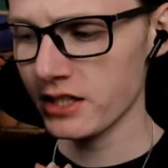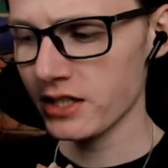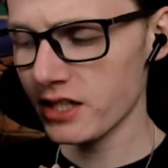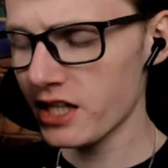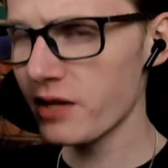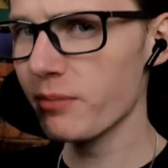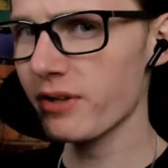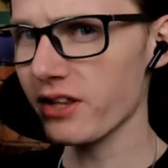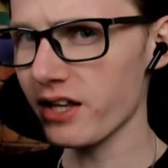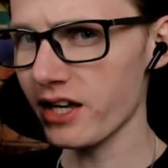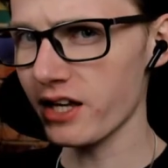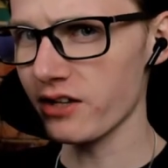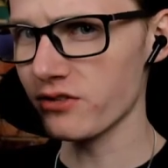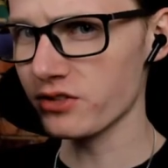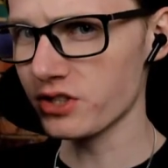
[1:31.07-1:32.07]
he
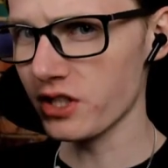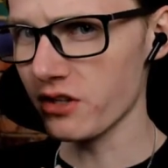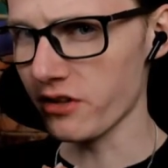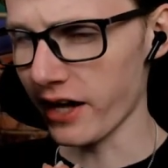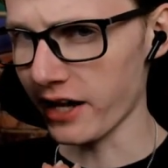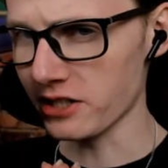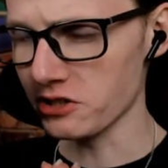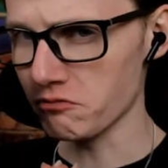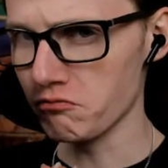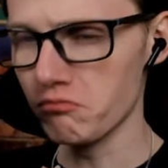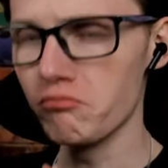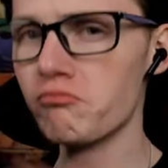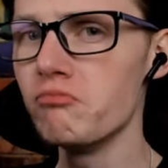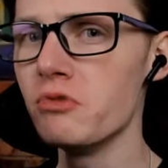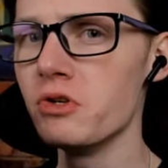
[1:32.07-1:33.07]
believes that
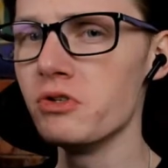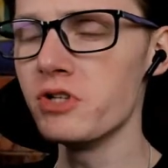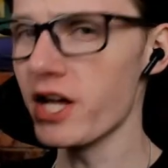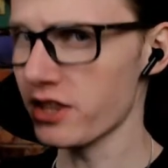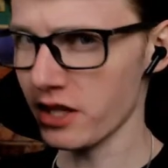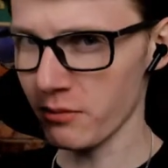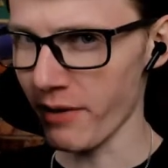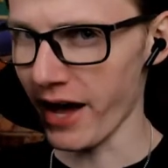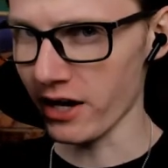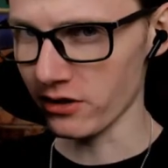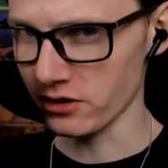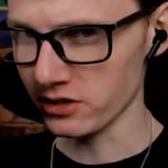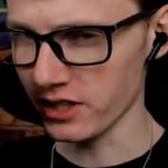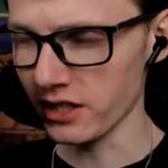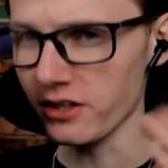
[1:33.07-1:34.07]
nothing
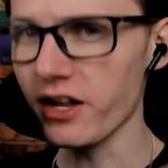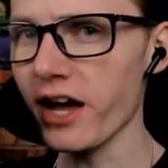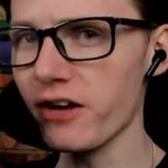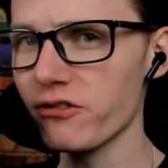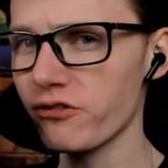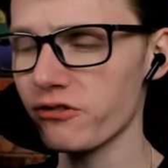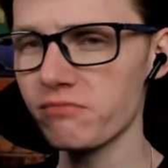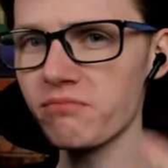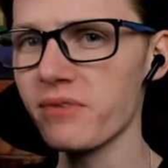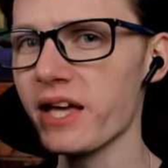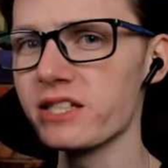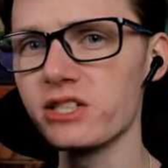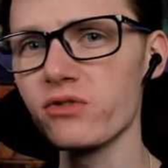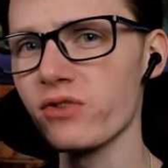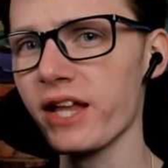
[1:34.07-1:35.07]
matters, that life
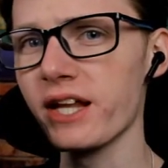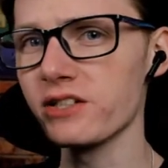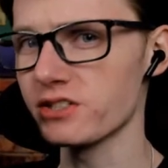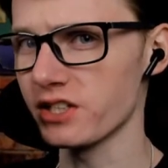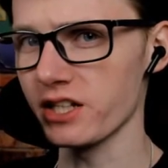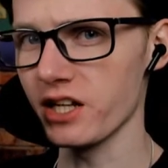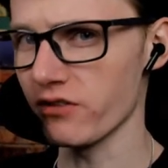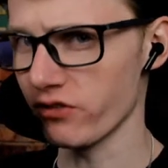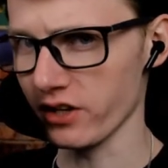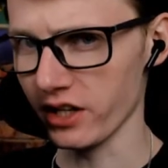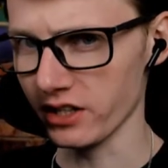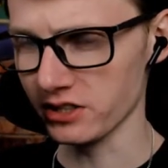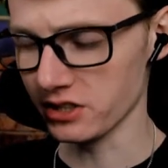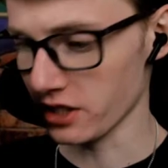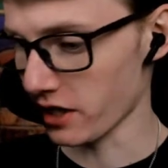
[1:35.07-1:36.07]
is of little significance.